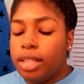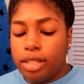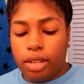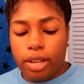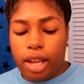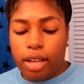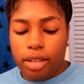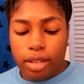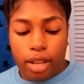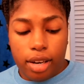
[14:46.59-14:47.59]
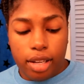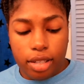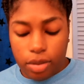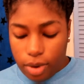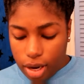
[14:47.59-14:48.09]
So yeah,
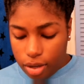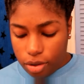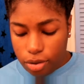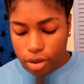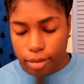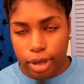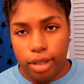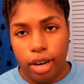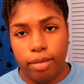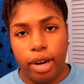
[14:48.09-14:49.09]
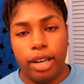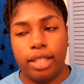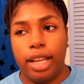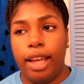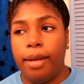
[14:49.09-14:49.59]
this is what I use on my dark
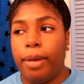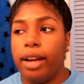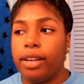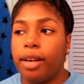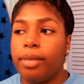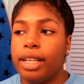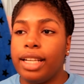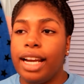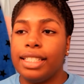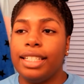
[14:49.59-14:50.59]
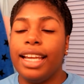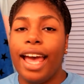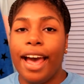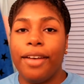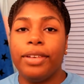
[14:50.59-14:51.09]
marks, and my dark marks actually
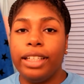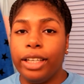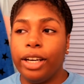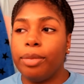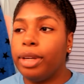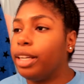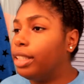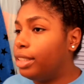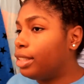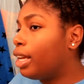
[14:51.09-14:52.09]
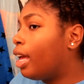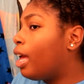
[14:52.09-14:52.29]
have cleared because